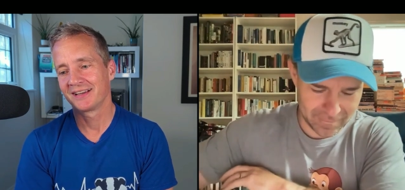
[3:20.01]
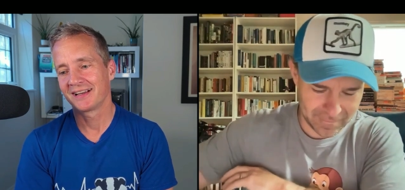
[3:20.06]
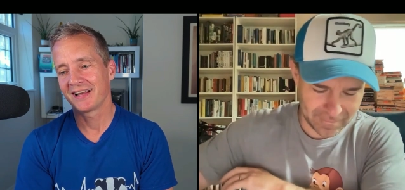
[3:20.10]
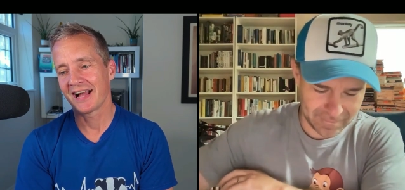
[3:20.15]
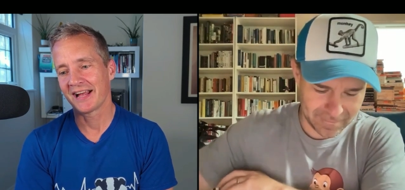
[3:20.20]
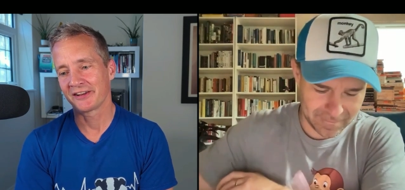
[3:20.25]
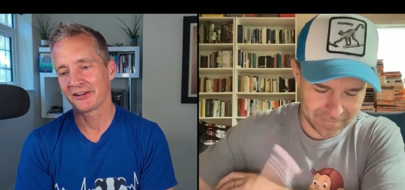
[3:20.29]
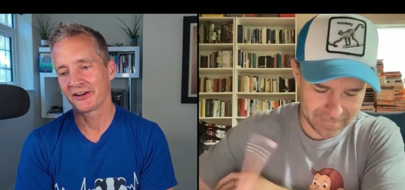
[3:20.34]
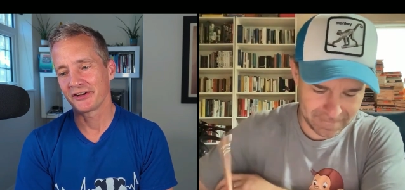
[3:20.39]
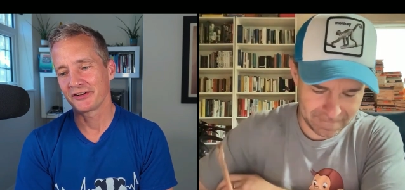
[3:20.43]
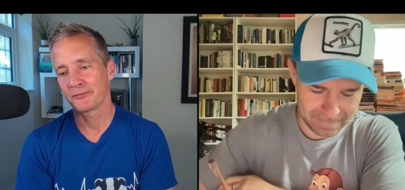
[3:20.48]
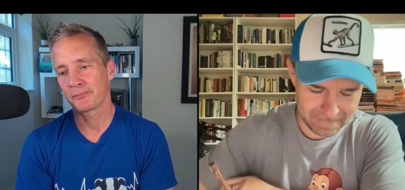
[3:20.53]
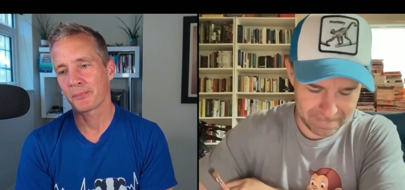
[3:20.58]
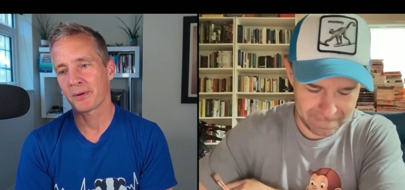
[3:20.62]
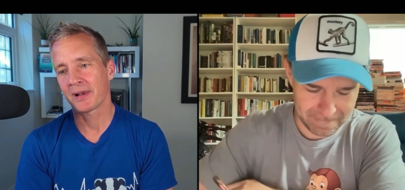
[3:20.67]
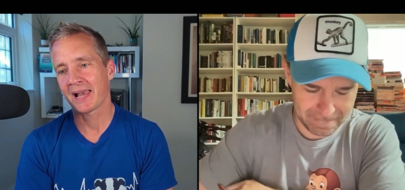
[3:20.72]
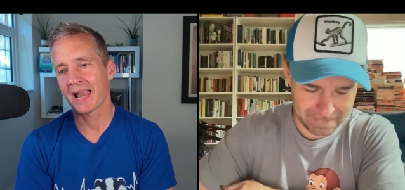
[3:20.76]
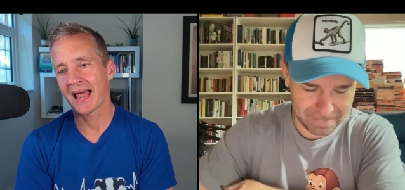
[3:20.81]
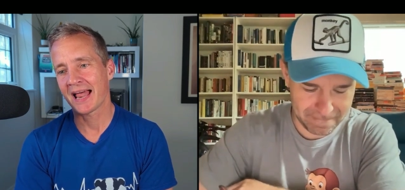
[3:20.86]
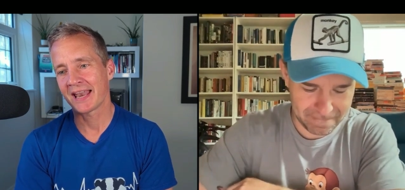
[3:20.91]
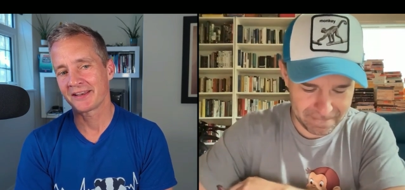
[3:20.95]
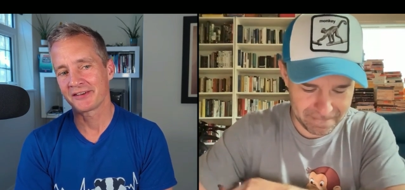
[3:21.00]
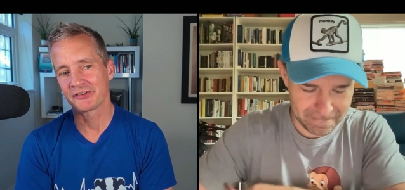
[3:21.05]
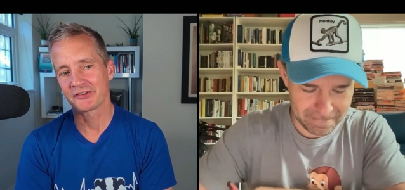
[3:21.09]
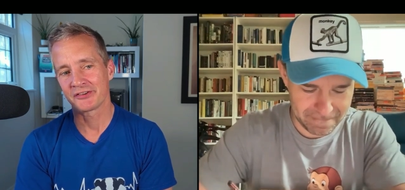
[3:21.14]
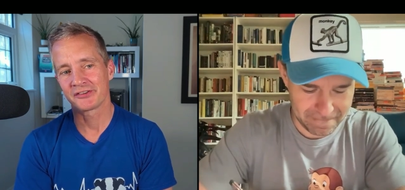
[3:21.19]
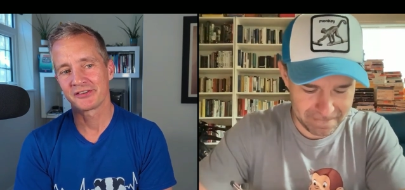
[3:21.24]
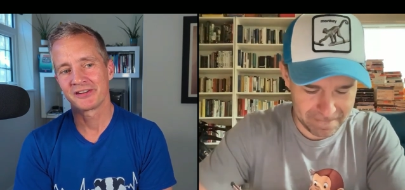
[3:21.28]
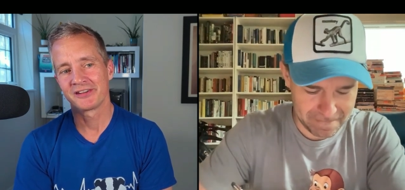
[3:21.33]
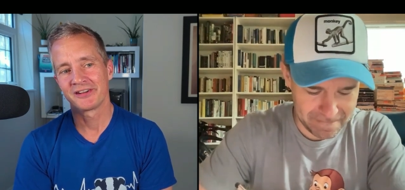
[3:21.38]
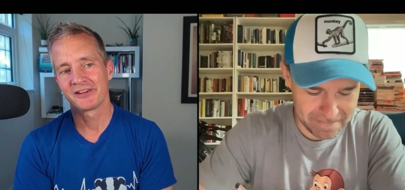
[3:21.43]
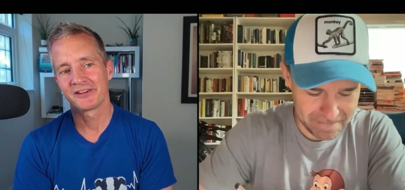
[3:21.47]
Speaker 1: And I'd planned
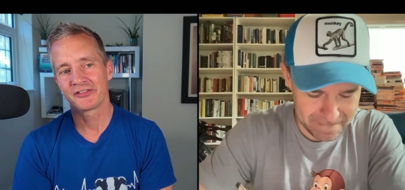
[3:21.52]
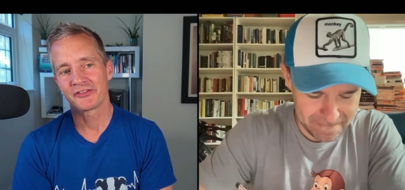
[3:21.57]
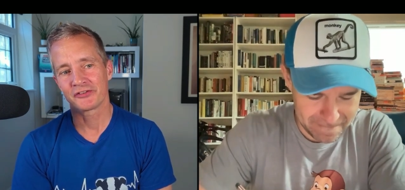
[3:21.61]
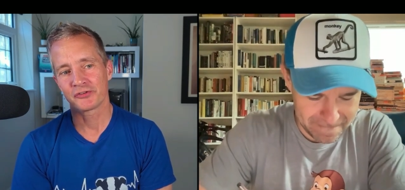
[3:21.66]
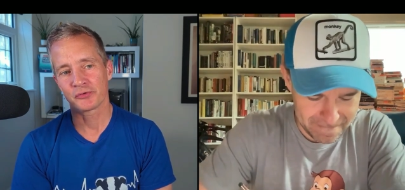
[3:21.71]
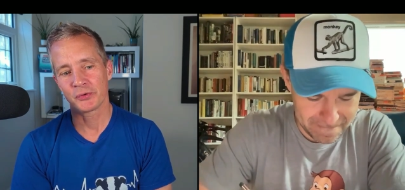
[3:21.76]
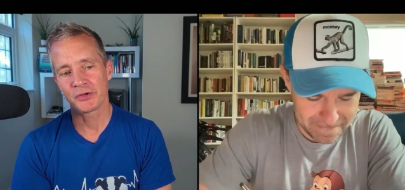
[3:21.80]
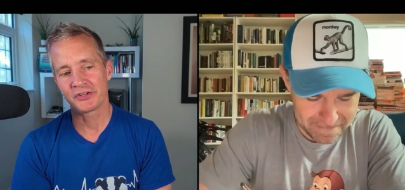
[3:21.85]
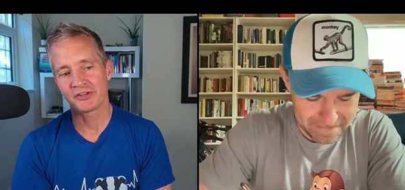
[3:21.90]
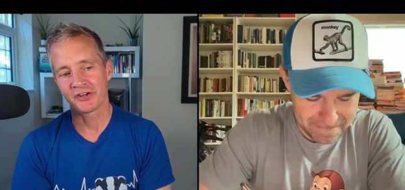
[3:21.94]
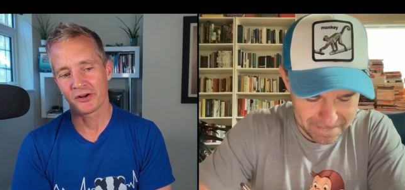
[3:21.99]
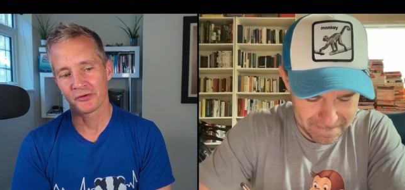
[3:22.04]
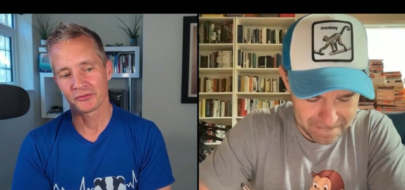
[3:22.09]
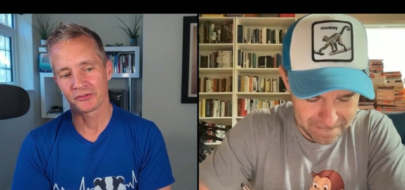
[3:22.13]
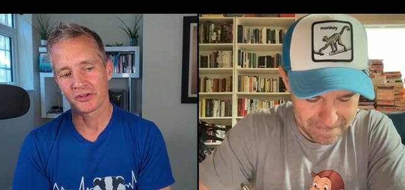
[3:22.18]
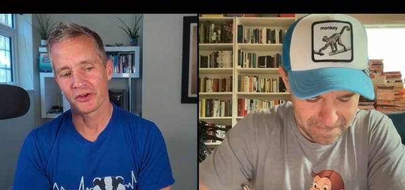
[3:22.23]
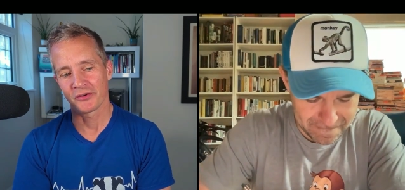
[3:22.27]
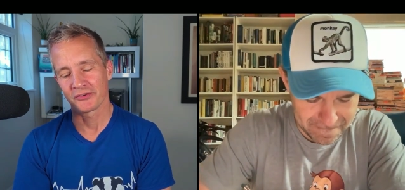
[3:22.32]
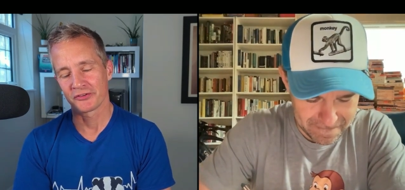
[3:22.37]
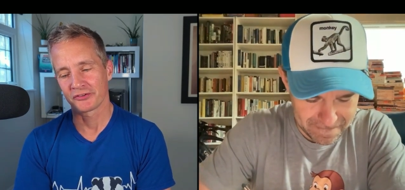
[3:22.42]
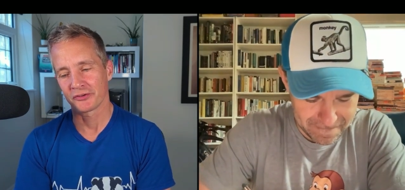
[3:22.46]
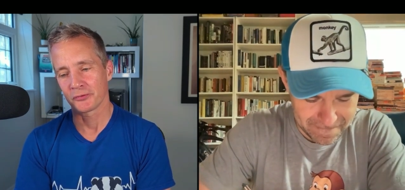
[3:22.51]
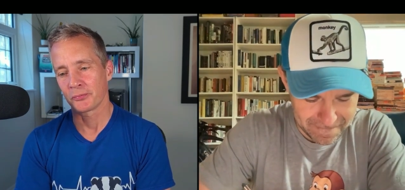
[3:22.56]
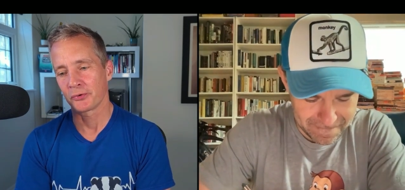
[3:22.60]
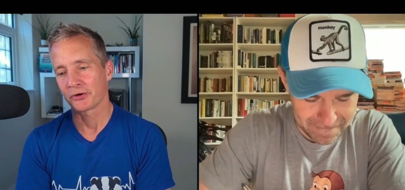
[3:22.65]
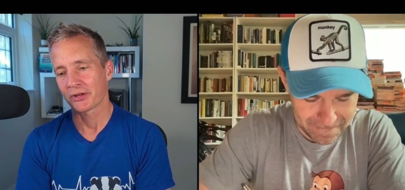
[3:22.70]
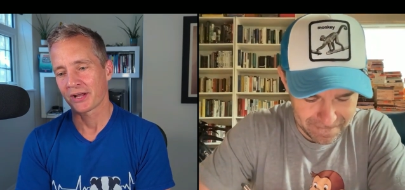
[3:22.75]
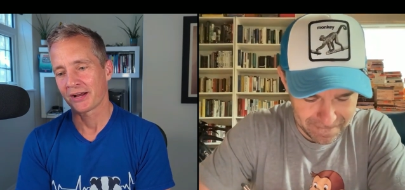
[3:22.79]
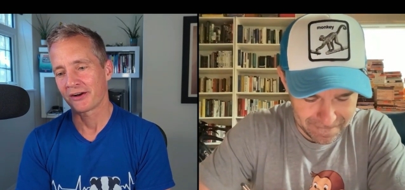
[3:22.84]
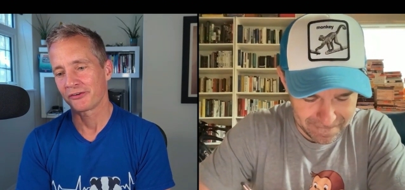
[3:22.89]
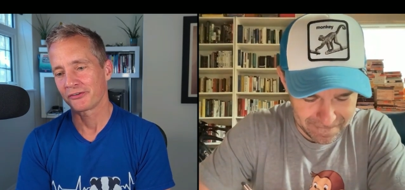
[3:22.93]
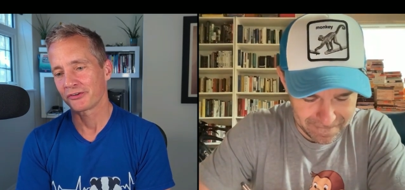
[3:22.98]
the tweet I was going to put
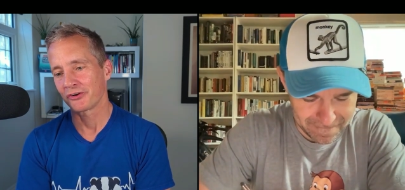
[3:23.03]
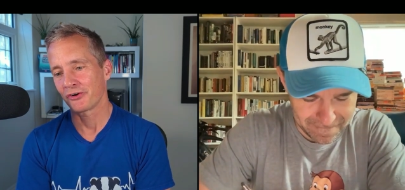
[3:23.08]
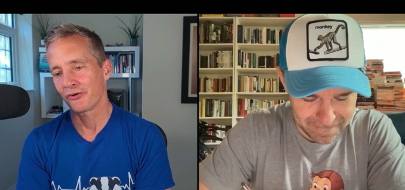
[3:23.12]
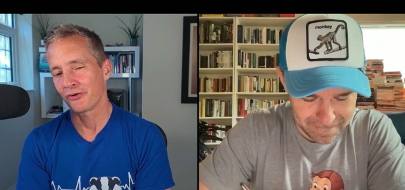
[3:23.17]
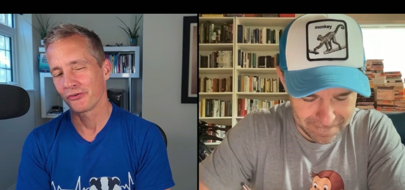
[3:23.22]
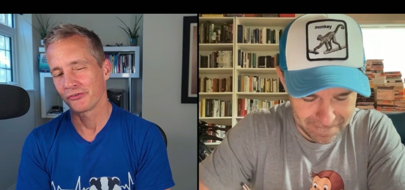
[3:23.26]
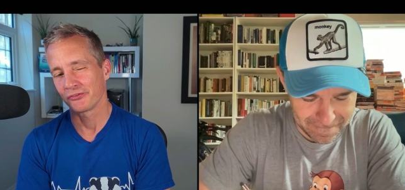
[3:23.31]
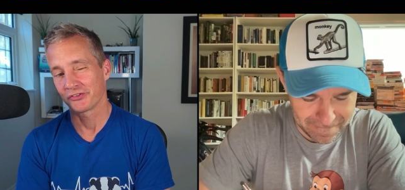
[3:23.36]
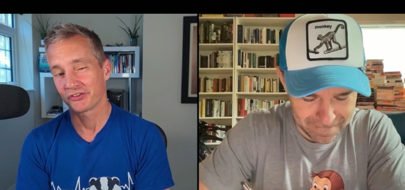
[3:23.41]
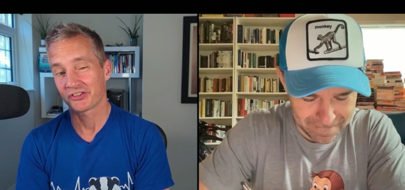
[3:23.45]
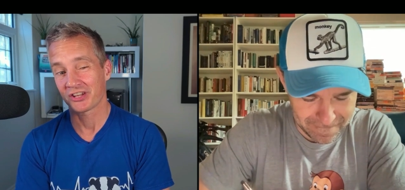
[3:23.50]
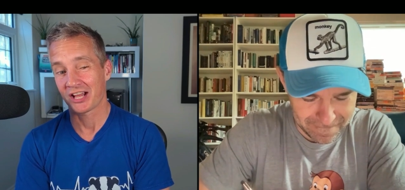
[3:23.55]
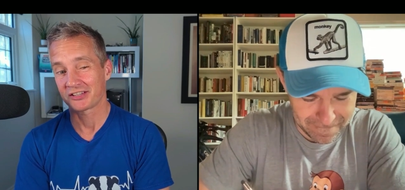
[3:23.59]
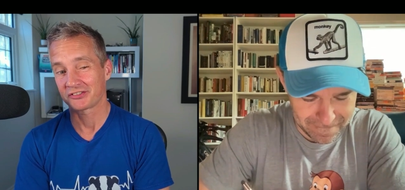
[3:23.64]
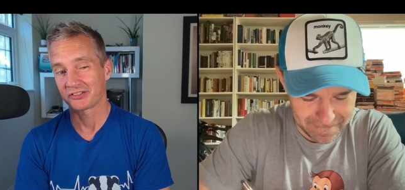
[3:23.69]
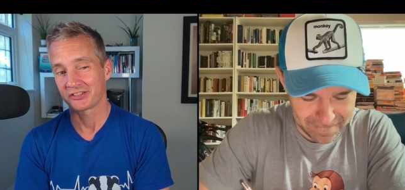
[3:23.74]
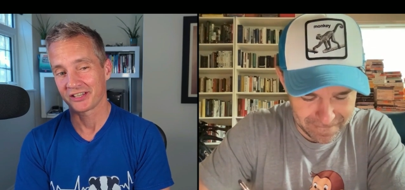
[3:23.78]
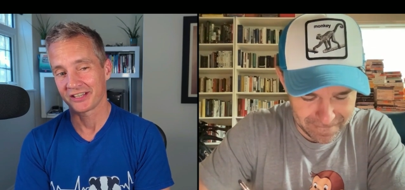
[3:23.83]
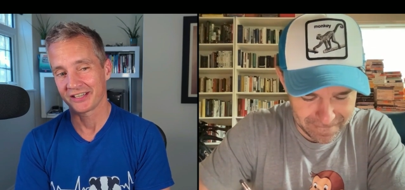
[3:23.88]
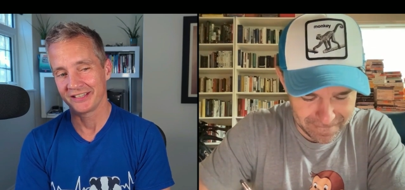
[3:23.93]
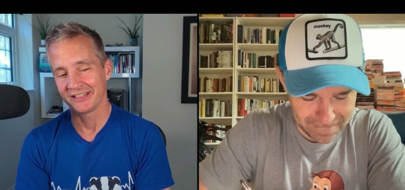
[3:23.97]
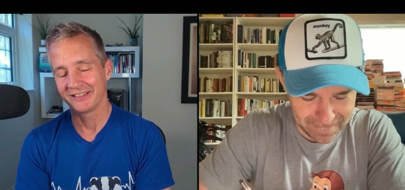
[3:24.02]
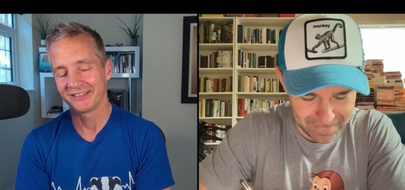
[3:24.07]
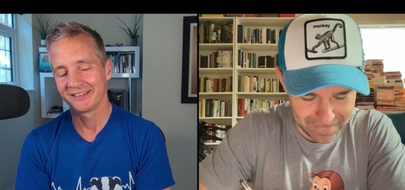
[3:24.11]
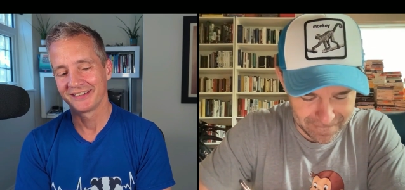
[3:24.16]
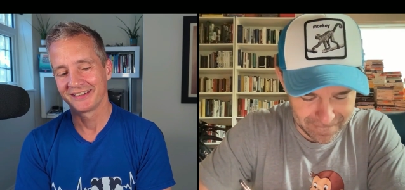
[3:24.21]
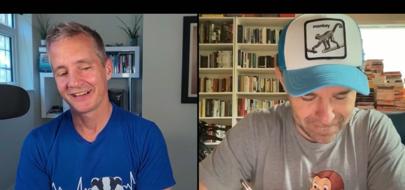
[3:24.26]
out on Saturday,